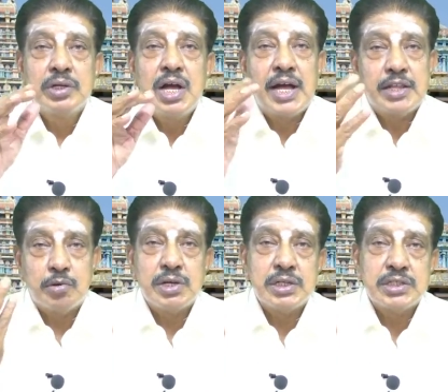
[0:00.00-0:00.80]

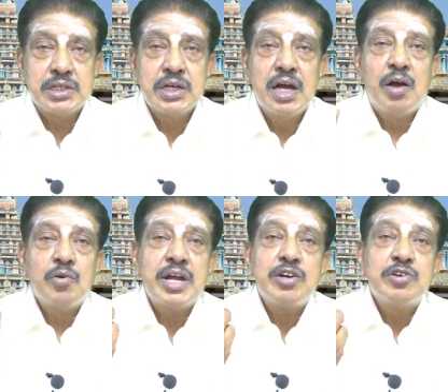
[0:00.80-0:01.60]
Otherwise, how
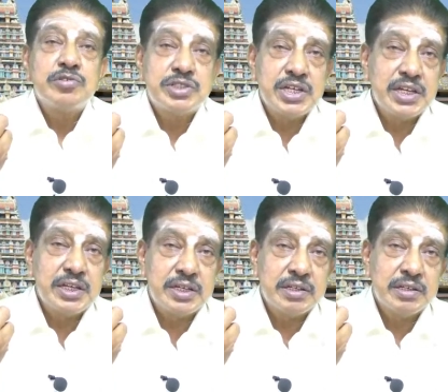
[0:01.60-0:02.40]
can you see it?